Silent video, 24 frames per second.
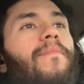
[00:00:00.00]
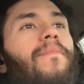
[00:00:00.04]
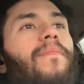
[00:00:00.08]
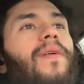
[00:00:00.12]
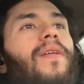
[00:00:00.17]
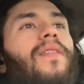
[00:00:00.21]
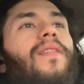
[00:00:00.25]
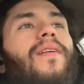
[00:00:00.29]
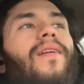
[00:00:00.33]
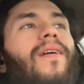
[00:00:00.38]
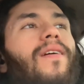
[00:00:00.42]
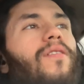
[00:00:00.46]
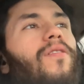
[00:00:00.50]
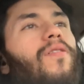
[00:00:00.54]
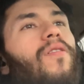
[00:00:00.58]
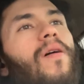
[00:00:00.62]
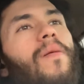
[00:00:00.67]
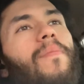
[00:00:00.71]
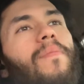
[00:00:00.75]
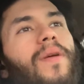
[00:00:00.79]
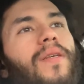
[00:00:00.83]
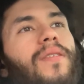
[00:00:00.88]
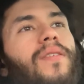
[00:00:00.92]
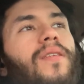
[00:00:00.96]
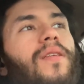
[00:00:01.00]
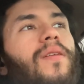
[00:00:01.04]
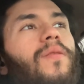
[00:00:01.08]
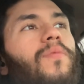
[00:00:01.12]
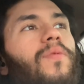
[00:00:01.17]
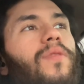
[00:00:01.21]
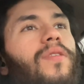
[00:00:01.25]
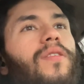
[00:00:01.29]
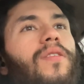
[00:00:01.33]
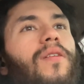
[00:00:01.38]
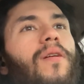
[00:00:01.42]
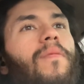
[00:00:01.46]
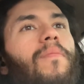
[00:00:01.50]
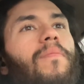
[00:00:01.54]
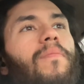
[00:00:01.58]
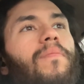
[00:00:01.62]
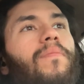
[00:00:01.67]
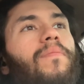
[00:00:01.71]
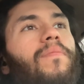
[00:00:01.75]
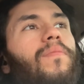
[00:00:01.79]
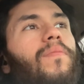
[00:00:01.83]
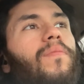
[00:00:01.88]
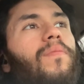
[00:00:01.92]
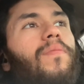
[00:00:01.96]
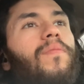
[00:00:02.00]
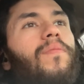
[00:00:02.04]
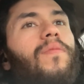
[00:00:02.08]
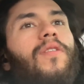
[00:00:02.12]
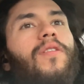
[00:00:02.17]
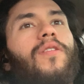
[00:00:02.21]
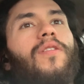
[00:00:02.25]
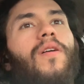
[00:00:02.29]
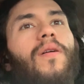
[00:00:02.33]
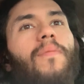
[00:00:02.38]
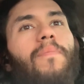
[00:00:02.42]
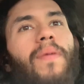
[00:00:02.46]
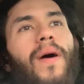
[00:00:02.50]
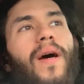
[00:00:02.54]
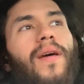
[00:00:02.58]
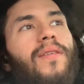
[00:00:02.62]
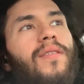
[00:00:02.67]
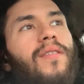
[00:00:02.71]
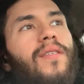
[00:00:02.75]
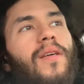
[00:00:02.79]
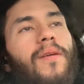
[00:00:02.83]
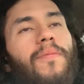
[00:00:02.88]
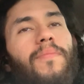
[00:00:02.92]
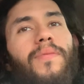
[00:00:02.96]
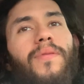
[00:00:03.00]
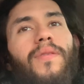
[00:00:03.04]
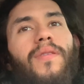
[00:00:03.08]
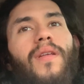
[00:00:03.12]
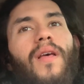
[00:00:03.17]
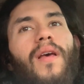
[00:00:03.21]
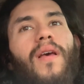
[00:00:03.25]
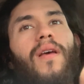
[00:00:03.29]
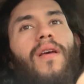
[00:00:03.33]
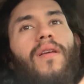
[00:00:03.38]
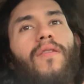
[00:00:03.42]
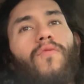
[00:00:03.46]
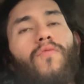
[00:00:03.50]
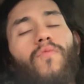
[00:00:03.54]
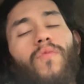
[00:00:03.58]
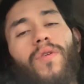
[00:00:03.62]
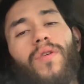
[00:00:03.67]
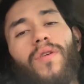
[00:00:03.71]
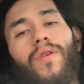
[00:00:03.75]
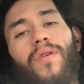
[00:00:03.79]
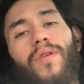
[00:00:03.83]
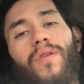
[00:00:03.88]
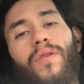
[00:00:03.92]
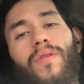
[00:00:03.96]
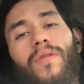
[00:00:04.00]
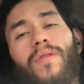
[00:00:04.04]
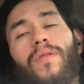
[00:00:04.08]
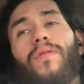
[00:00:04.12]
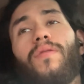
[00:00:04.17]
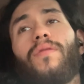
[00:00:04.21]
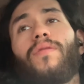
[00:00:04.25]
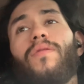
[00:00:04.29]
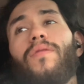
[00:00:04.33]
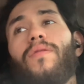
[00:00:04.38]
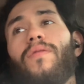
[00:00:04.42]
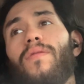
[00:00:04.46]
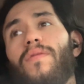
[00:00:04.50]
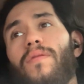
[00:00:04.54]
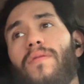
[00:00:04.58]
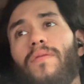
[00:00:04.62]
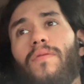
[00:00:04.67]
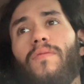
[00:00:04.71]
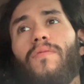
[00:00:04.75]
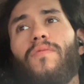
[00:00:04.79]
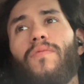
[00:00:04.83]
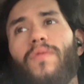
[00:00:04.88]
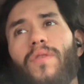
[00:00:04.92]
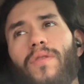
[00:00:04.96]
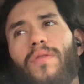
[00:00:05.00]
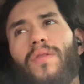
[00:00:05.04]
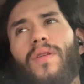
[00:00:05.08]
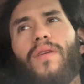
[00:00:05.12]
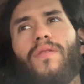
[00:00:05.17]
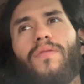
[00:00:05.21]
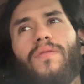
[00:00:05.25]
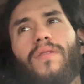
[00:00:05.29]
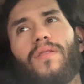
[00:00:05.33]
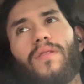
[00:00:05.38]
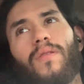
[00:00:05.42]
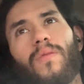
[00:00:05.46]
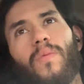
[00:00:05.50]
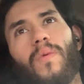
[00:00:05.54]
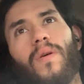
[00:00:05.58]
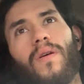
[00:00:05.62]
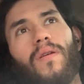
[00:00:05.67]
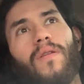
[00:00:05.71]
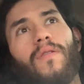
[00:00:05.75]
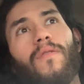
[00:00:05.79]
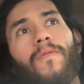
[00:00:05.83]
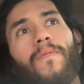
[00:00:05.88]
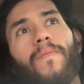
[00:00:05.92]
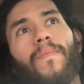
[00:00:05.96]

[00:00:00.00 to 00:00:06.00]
And then I mixed it in with some biceps and rear delts as well.